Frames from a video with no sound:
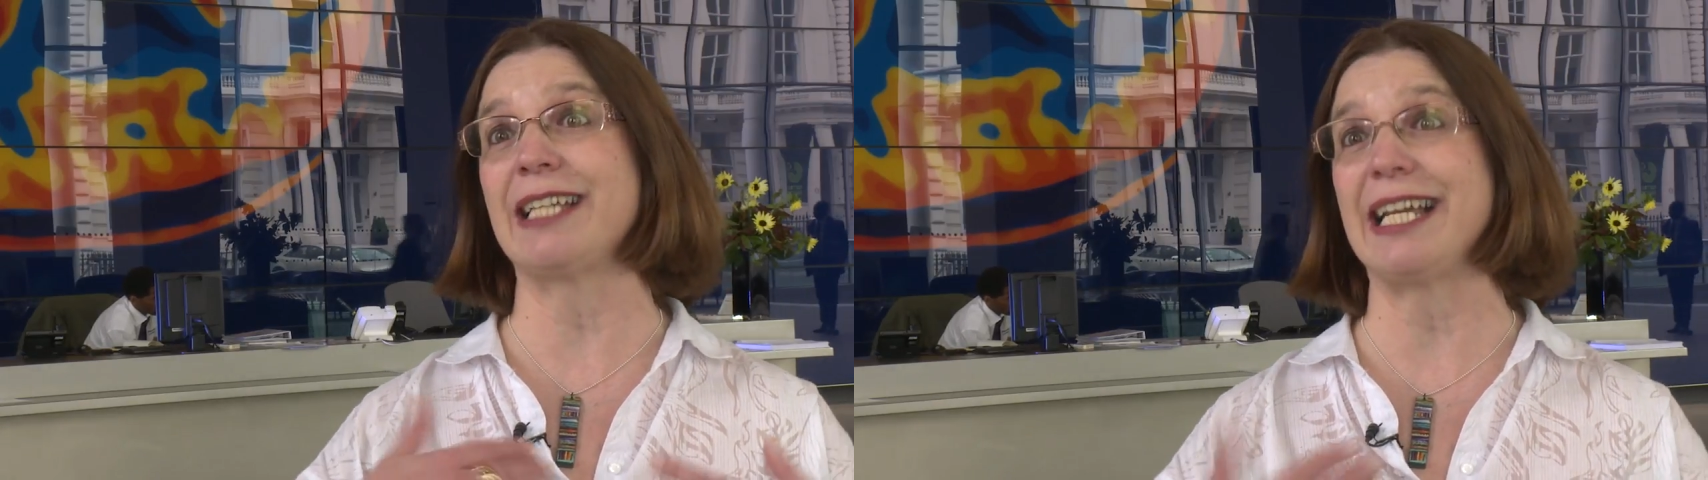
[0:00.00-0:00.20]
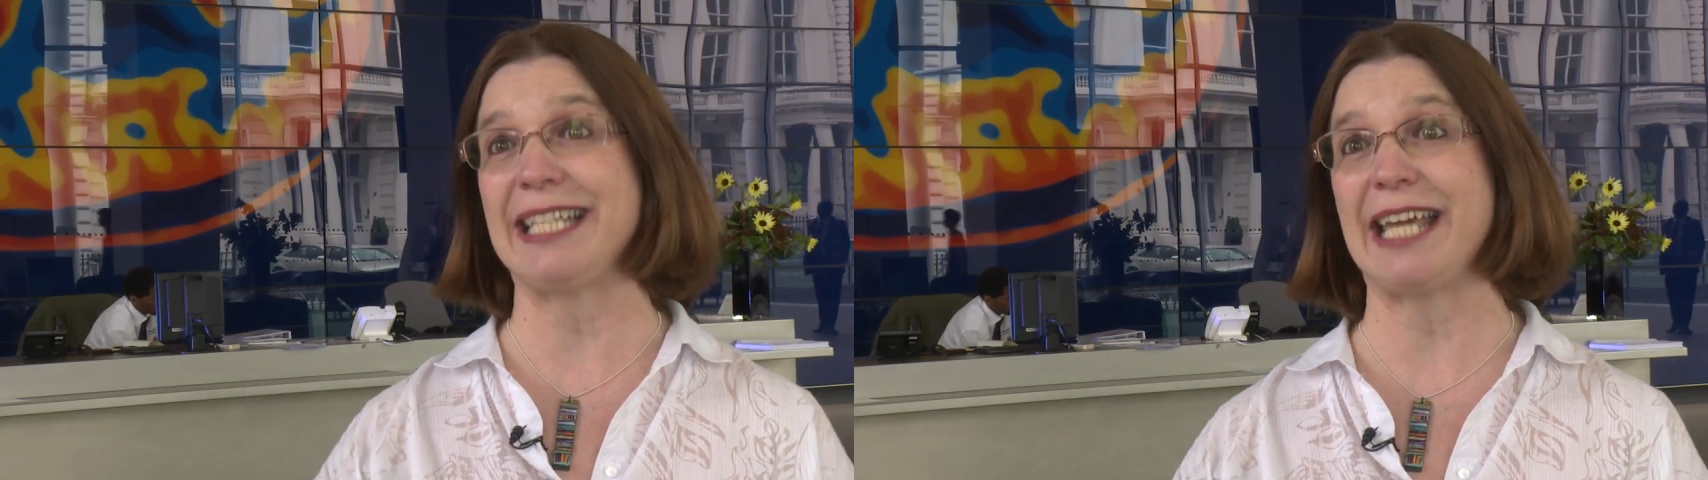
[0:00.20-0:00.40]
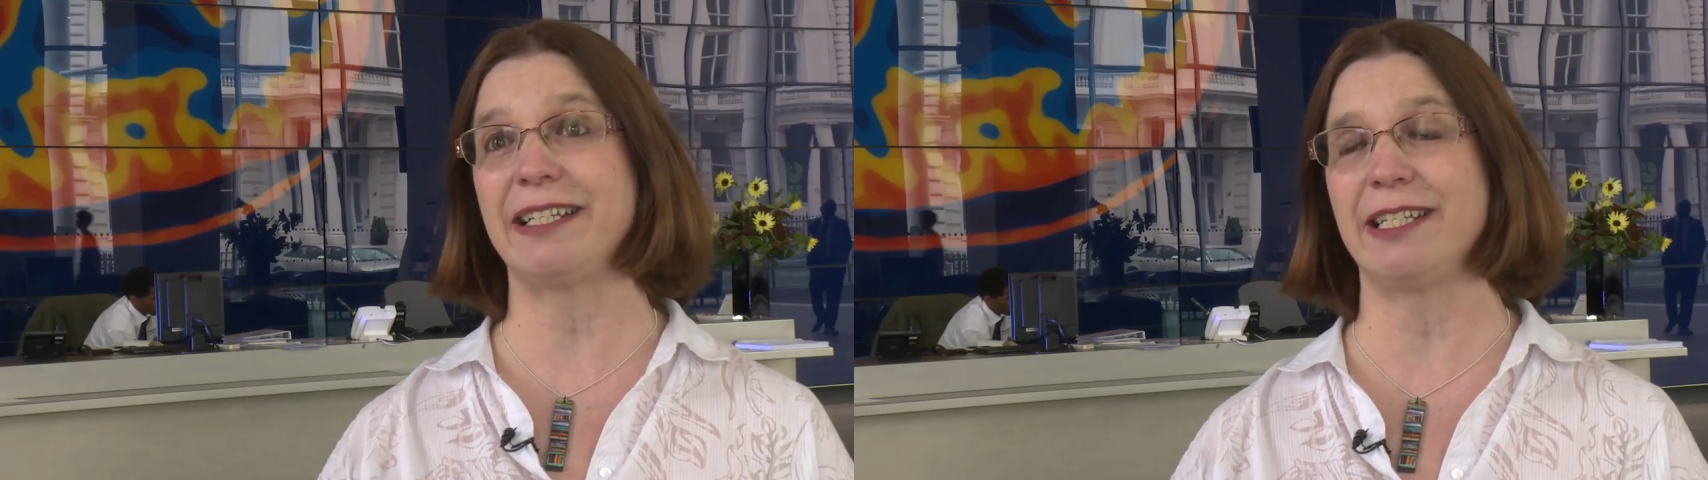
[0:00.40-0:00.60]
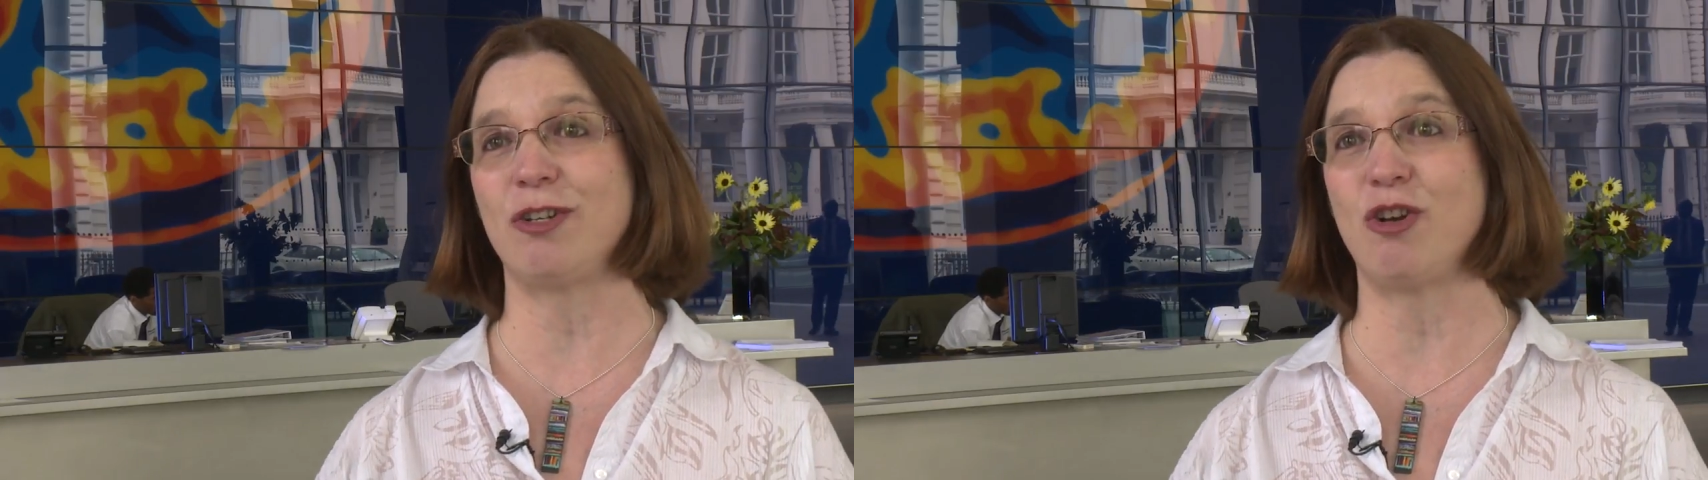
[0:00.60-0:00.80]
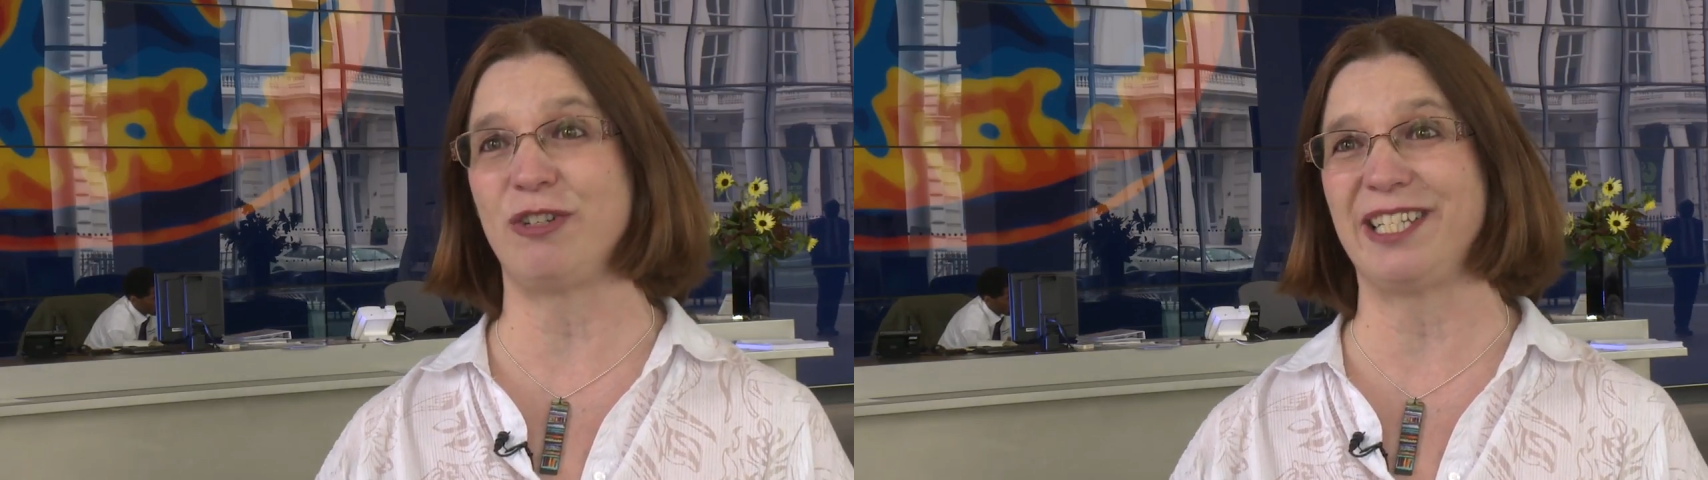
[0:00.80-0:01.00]
didactic
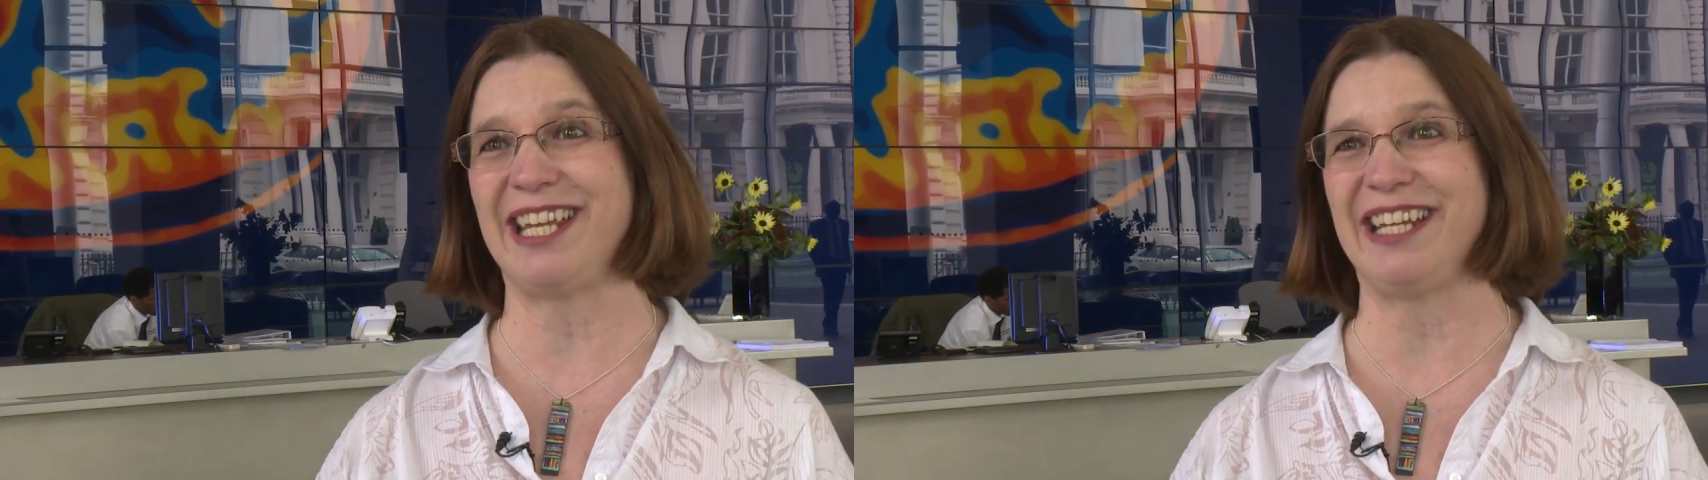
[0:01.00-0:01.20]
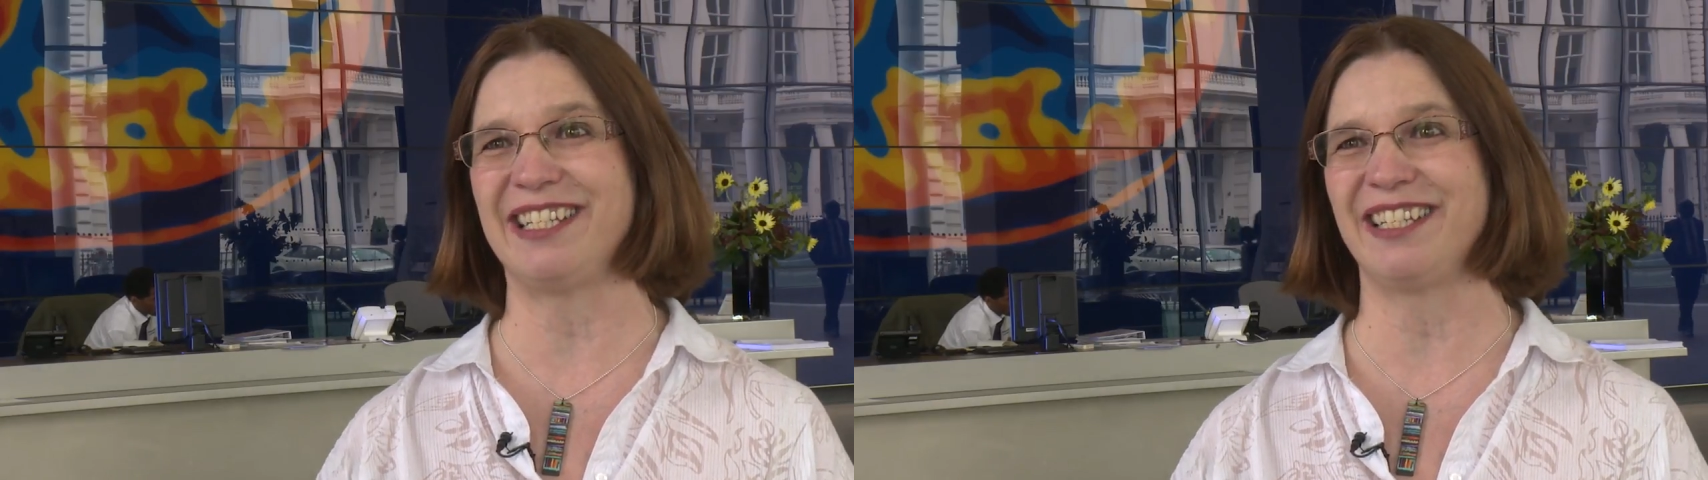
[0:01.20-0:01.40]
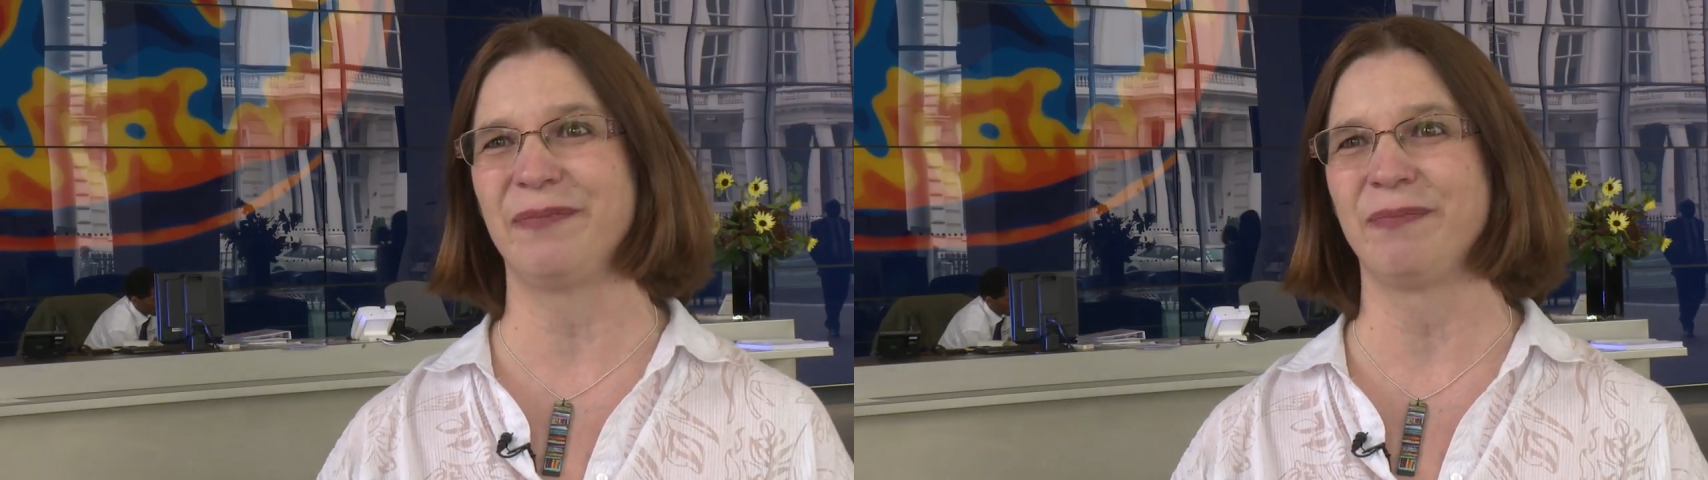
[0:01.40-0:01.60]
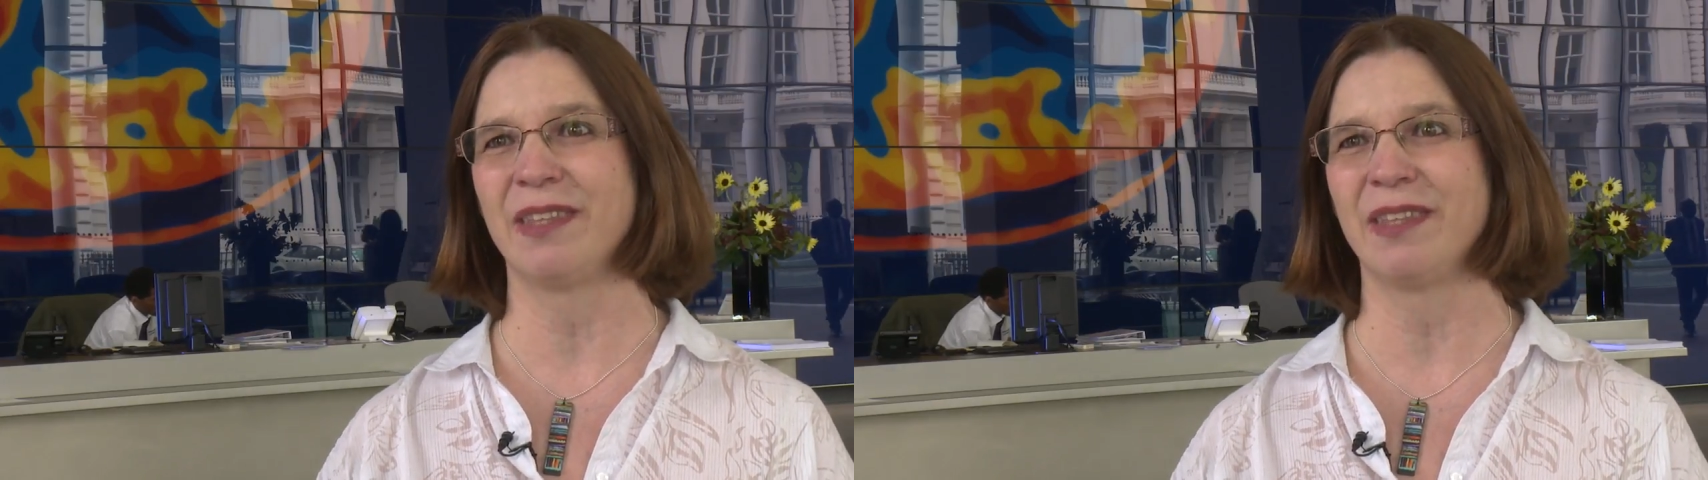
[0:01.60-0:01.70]
content.